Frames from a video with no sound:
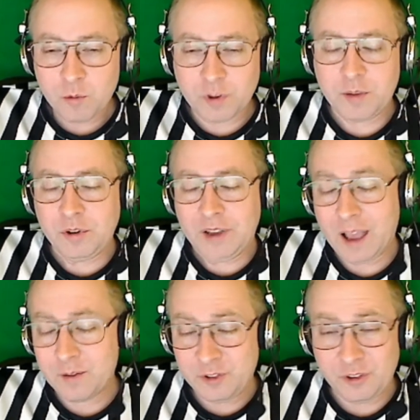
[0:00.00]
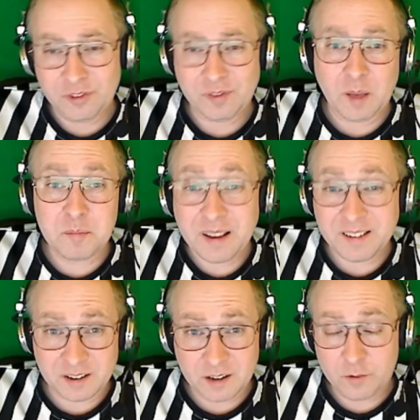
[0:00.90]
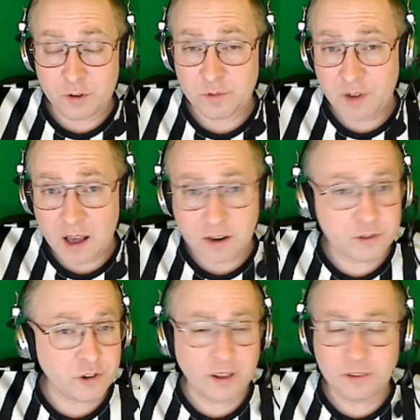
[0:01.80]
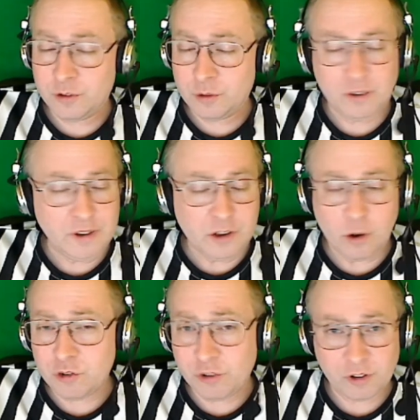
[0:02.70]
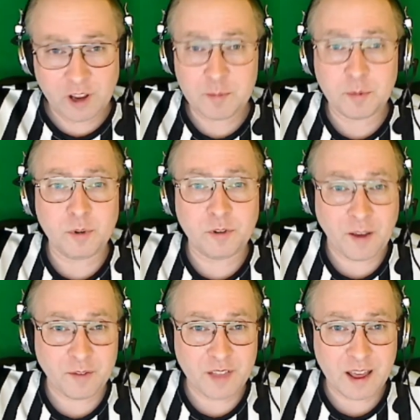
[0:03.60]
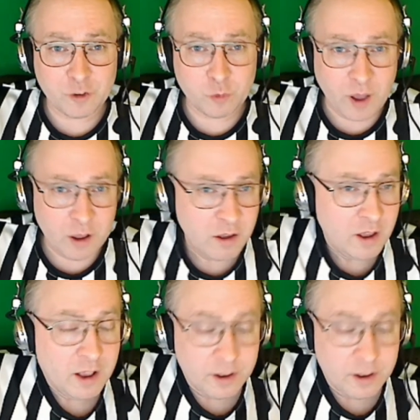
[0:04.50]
What they really have is just a basic level of knowledge, and certainly coaches are capable of having that as well.